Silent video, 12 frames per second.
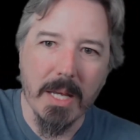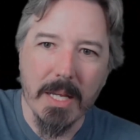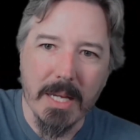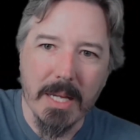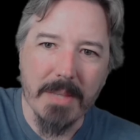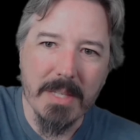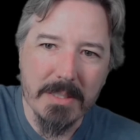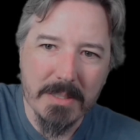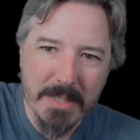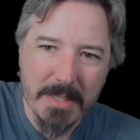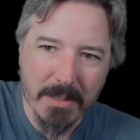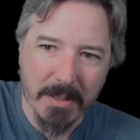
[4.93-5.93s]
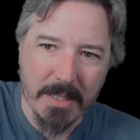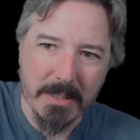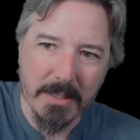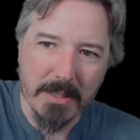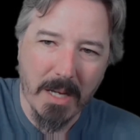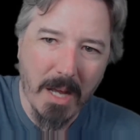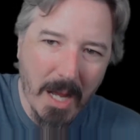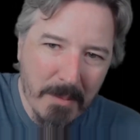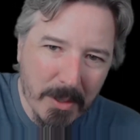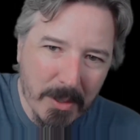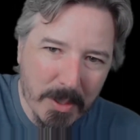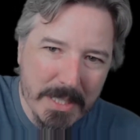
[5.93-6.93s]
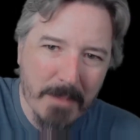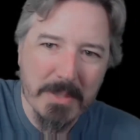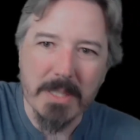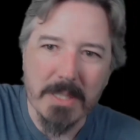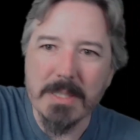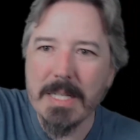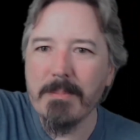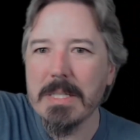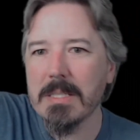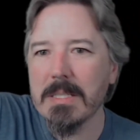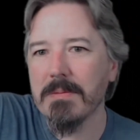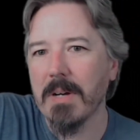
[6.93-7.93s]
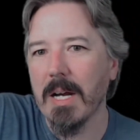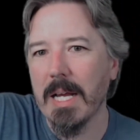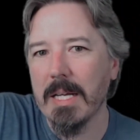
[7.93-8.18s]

In this series, I'm going to attempt to demystify